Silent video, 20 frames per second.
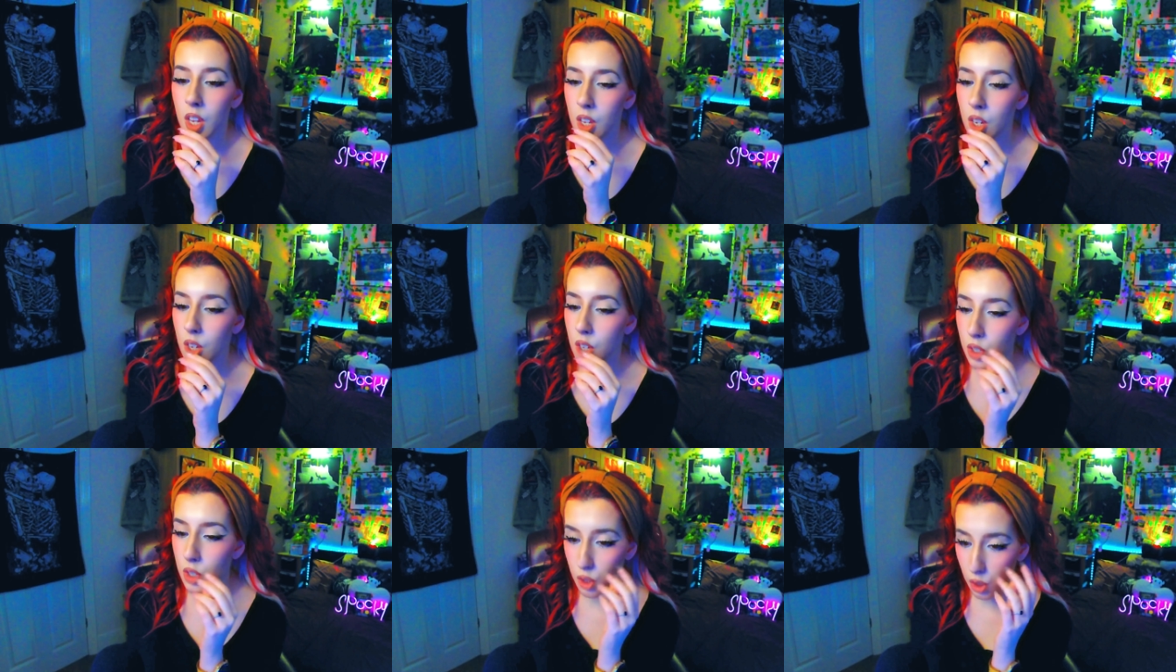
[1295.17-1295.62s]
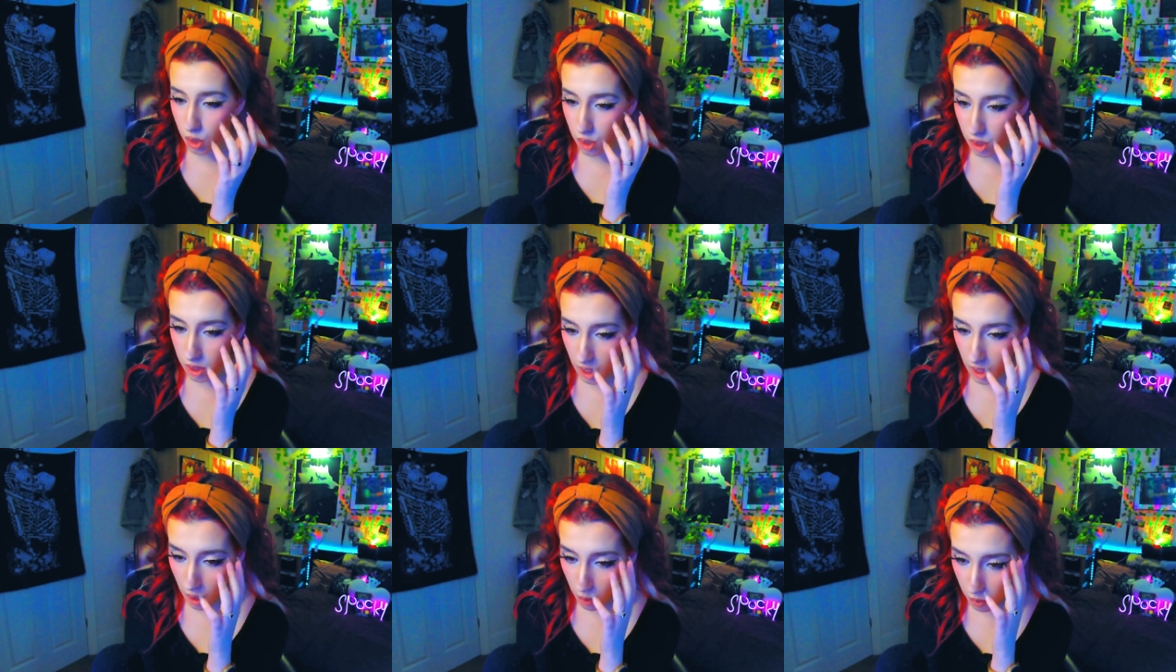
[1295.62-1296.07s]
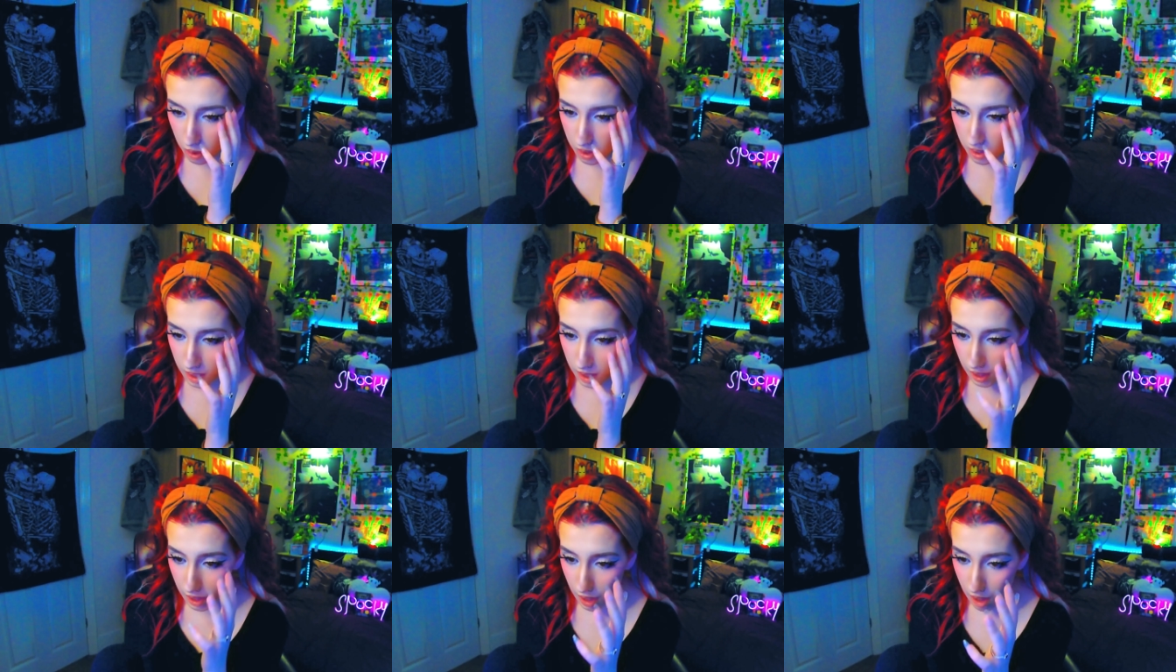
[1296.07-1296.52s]
You could tell when
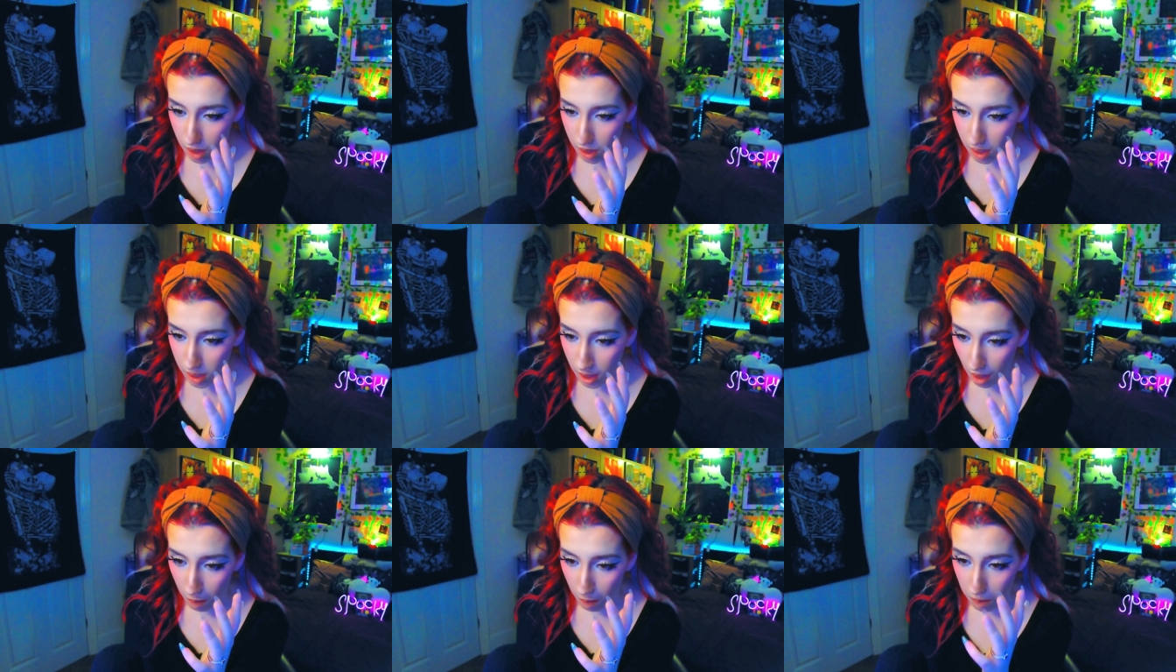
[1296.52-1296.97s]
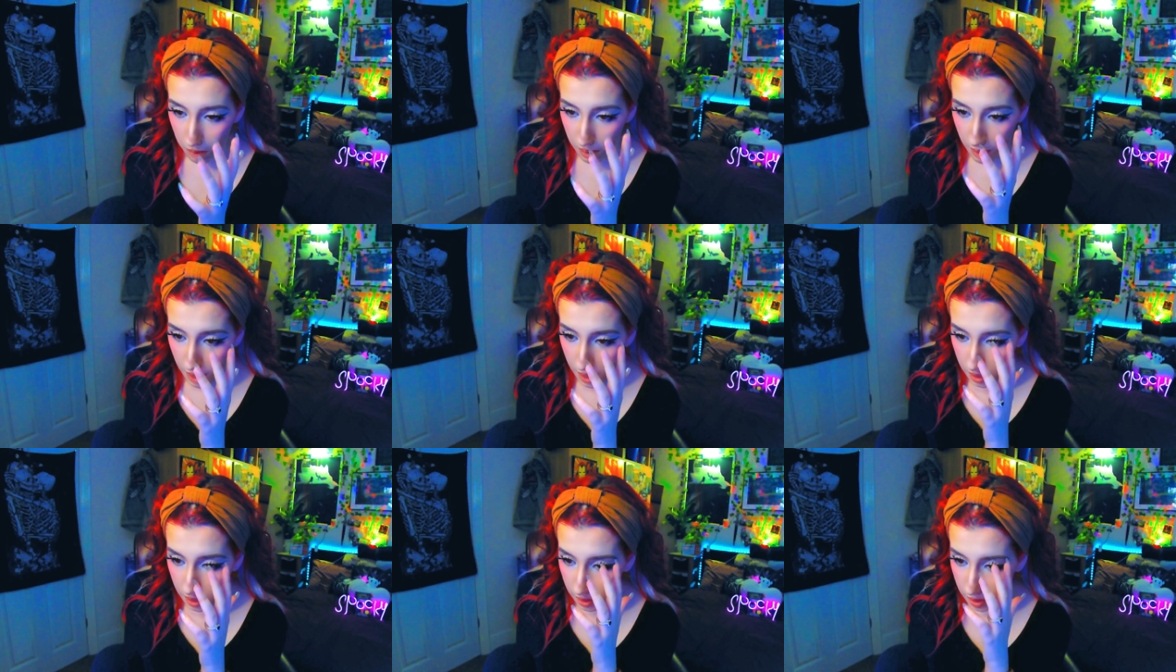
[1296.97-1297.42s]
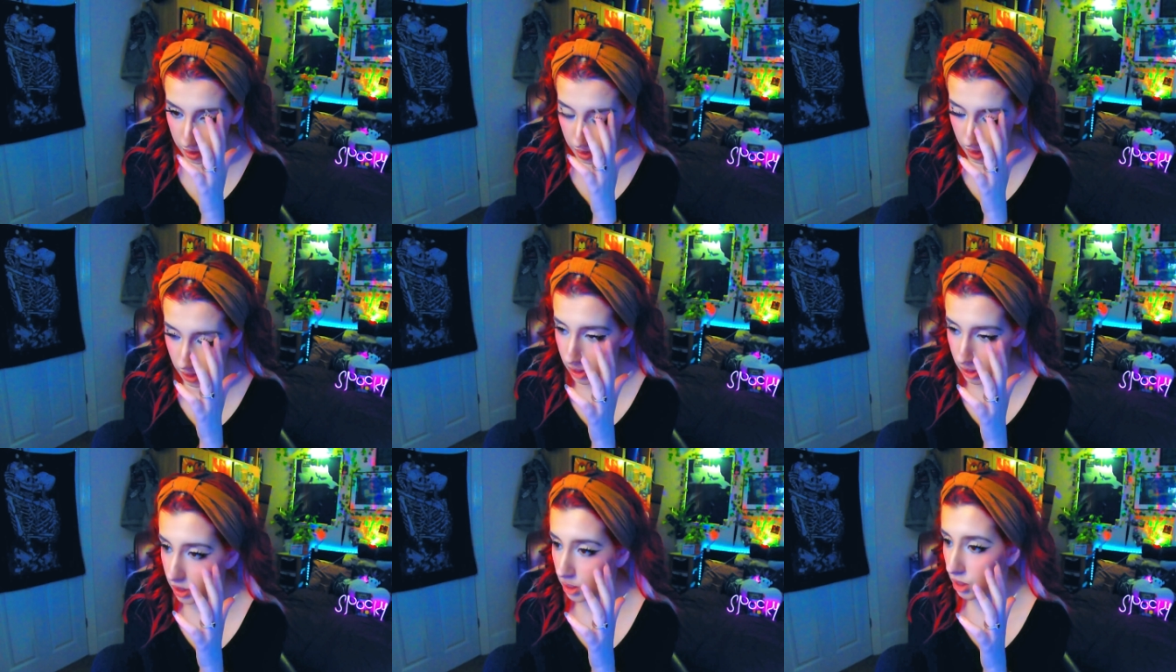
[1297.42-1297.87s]
she hears something,
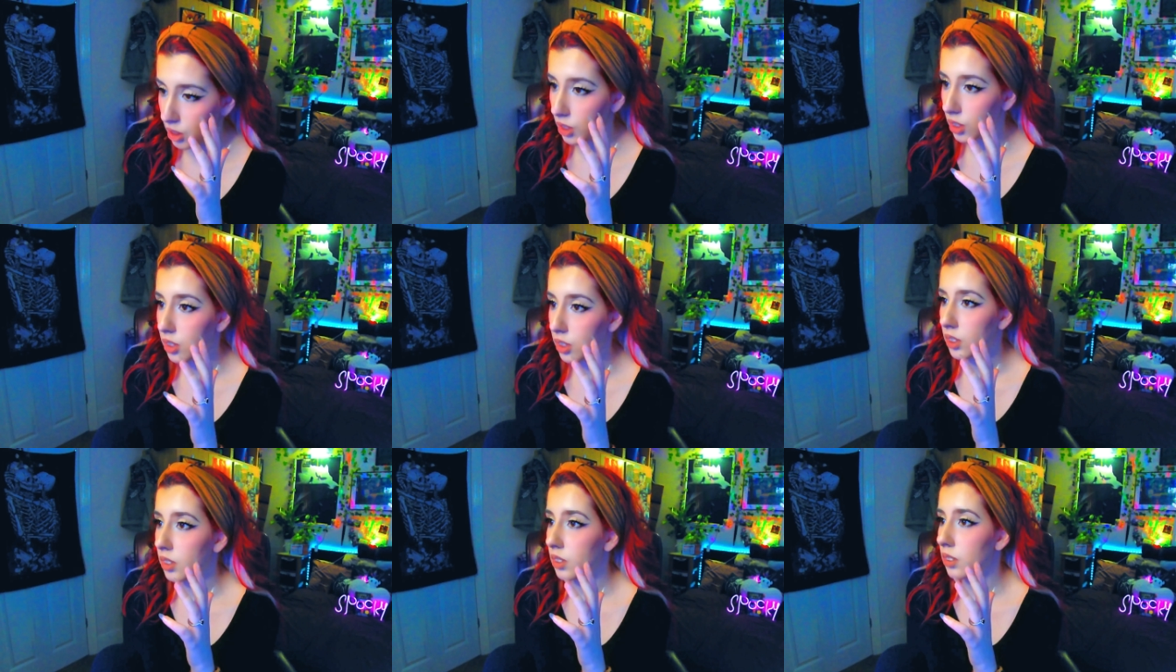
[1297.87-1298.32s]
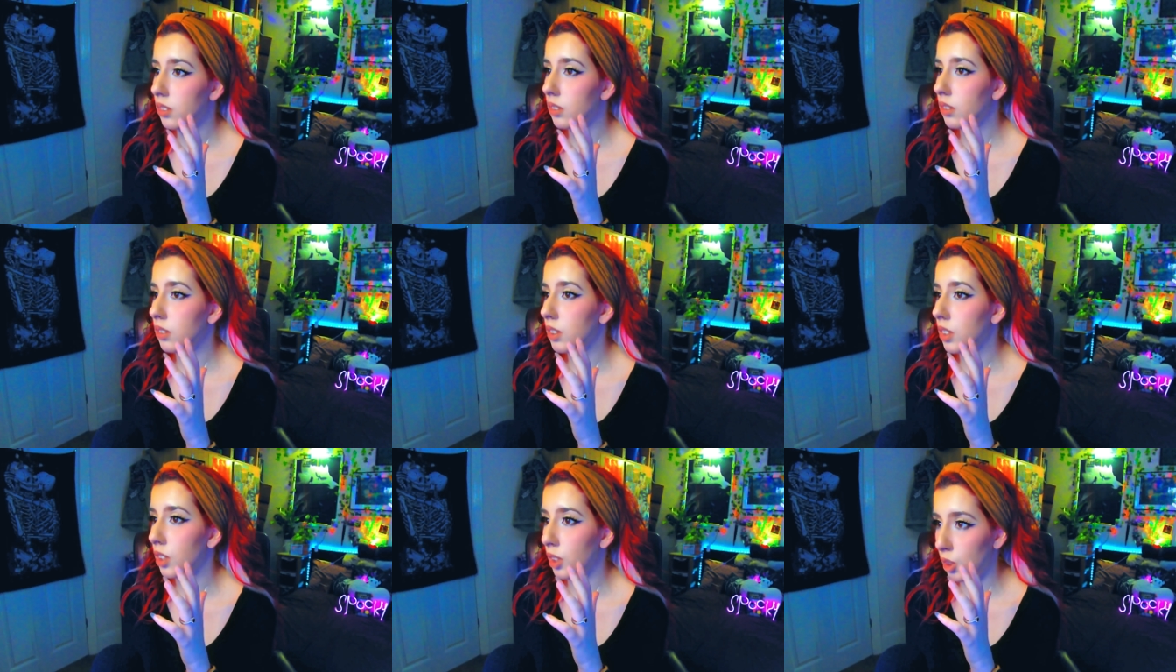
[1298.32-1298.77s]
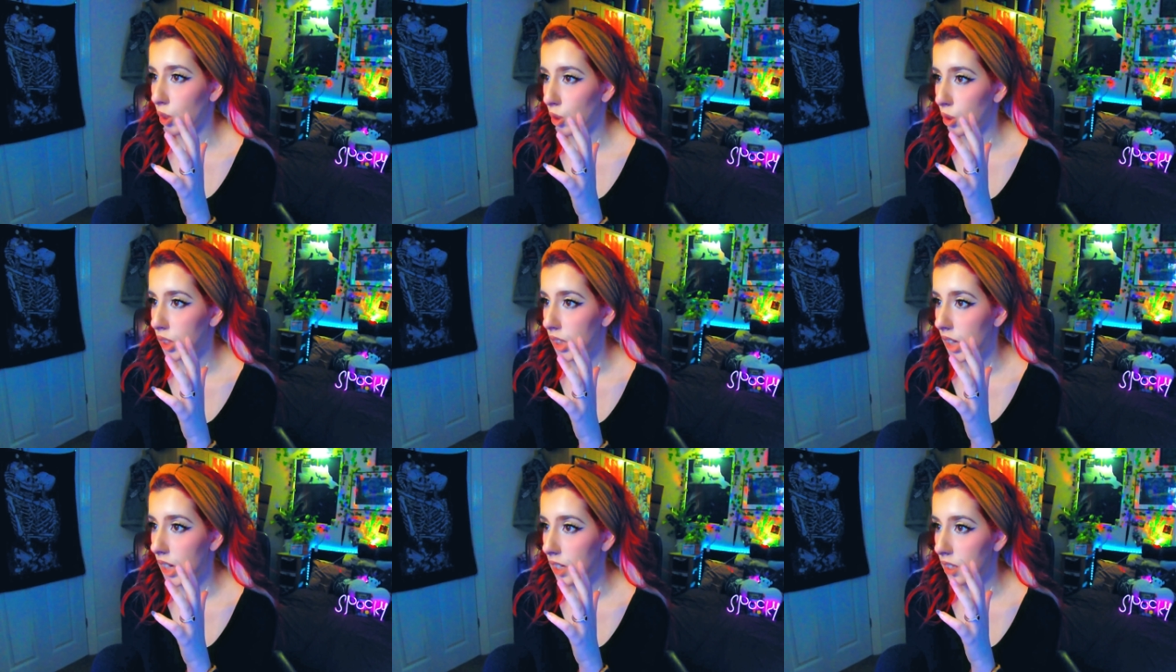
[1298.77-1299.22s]
she's just
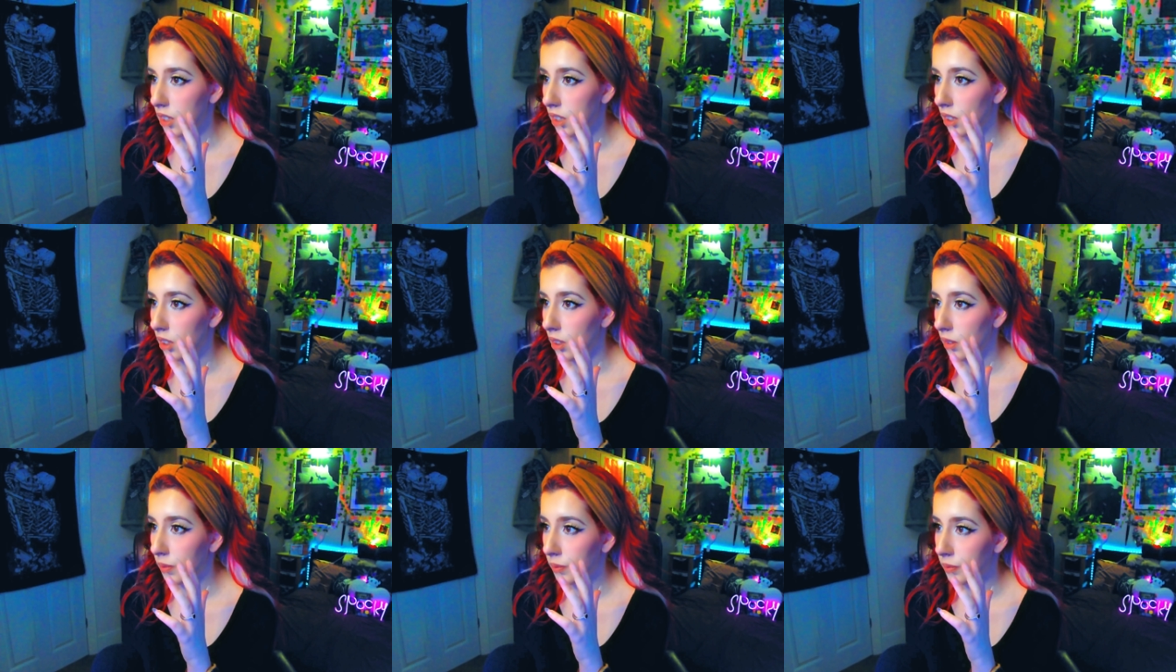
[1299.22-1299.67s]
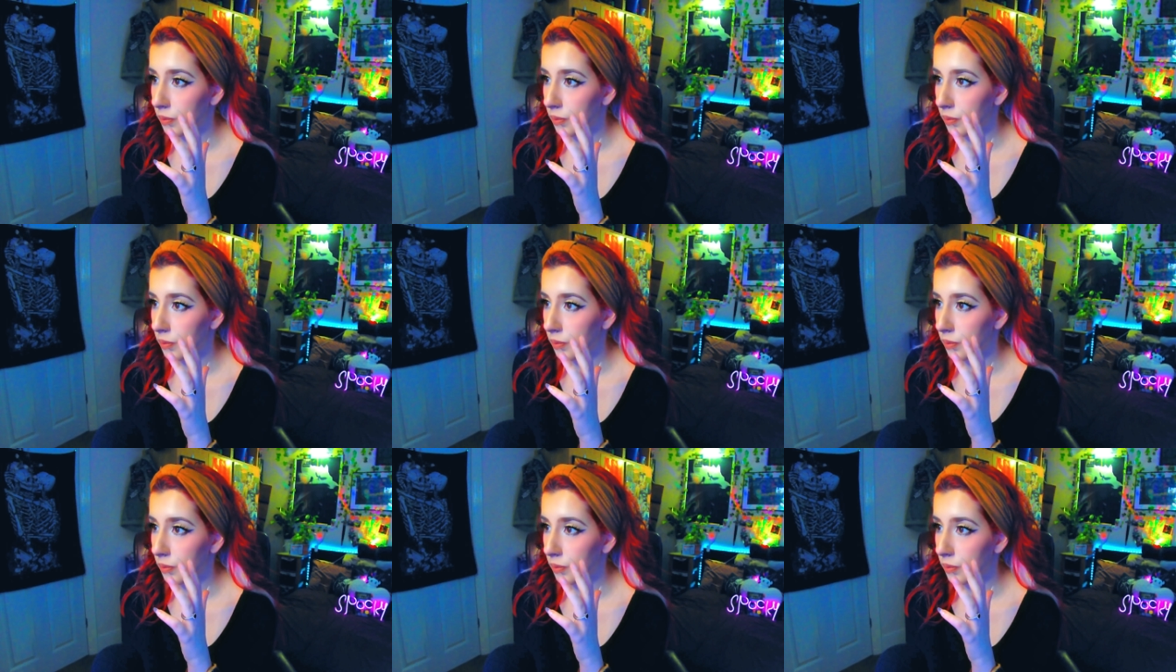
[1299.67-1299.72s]
dissociating.